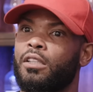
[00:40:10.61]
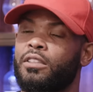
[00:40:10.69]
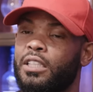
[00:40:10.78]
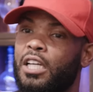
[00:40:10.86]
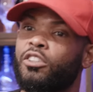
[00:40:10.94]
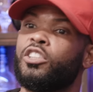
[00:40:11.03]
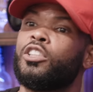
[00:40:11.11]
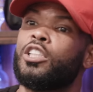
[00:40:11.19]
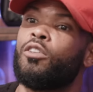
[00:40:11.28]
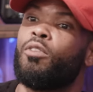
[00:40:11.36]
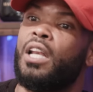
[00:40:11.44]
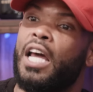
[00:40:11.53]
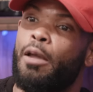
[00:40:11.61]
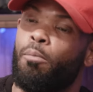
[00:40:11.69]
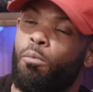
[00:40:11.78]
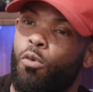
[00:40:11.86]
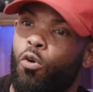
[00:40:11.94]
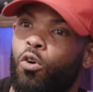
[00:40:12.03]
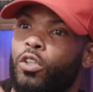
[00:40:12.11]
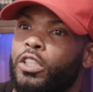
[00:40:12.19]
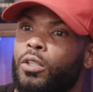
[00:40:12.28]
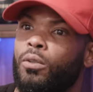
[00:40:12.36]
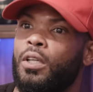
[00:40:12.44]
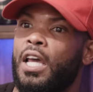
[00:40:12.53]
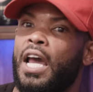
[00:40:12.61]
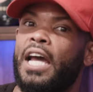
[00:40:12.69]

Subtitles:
So now she's going to rely more on you.